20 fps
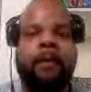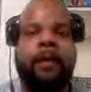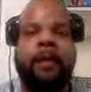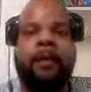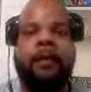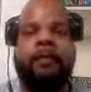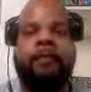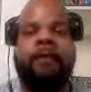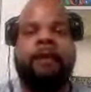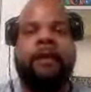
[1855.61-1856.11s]

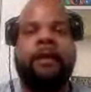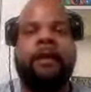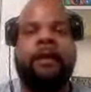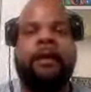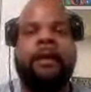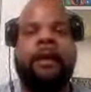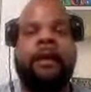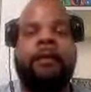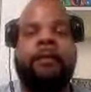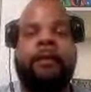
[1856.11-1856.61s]
The fact
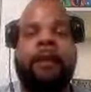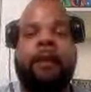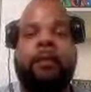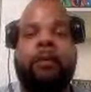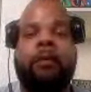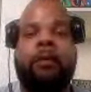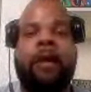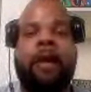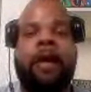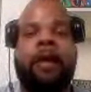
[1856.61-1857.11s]
that they
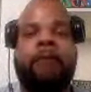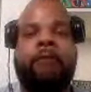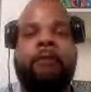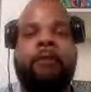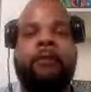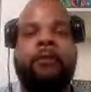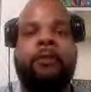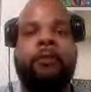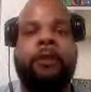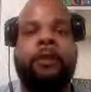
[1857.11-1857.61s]
won't have
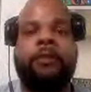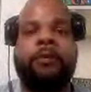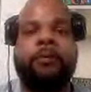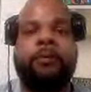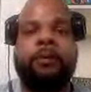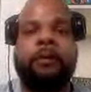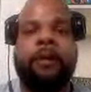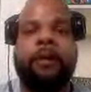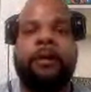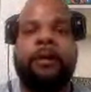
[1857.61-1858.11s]
Russell
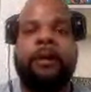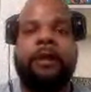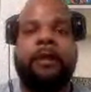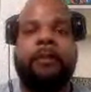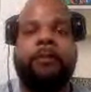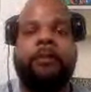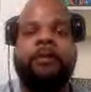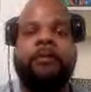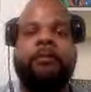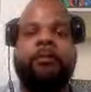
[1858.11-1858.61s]
Westbrook, I think
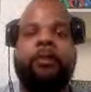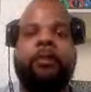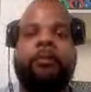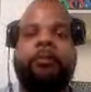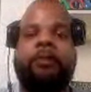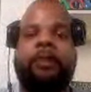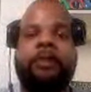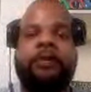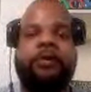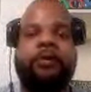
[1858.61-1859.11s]
it puts more
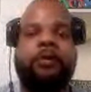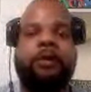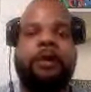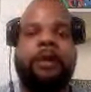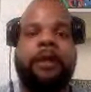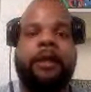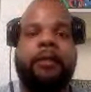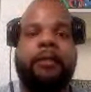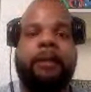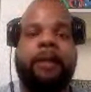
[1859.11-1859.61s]
pressure on
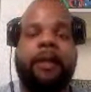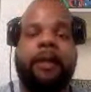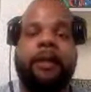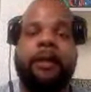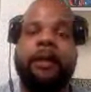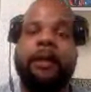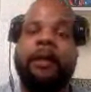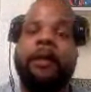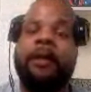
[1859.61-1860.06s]
him, and